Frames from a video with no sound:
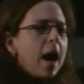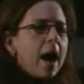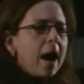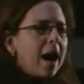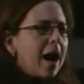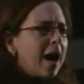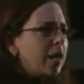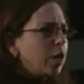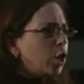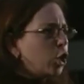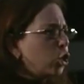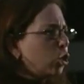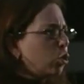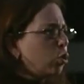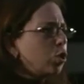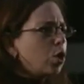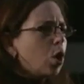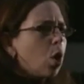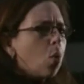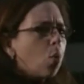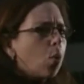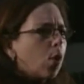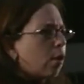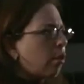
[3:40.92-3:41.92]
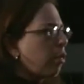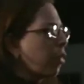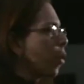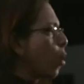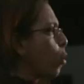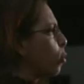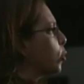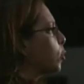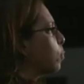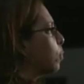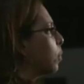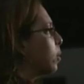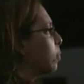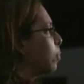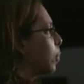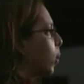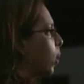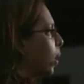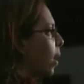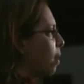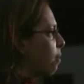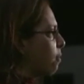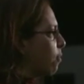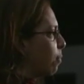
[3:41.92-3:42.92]
And when I tell
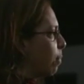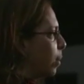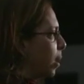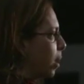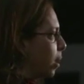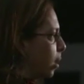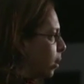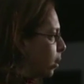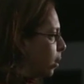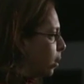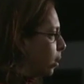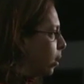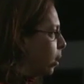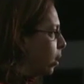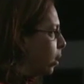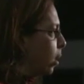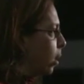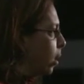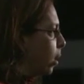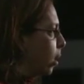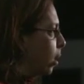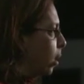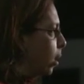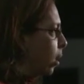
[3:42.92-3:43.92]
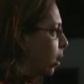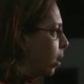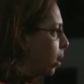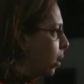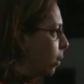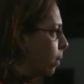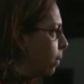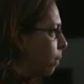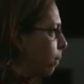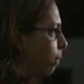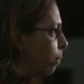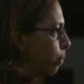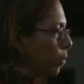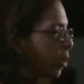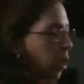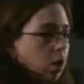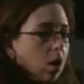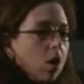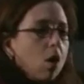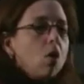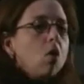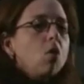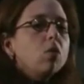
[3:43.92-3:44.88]
students things, it's because I've done them and they didn't